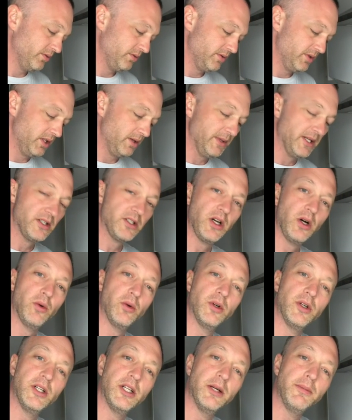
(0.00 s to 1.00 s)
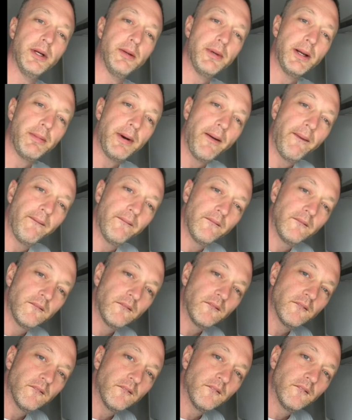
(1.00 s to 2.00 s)
a little bit of salt, a little bit of pepper.
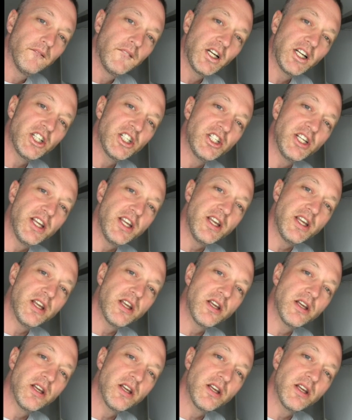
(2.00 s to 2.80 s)
Ka-ching.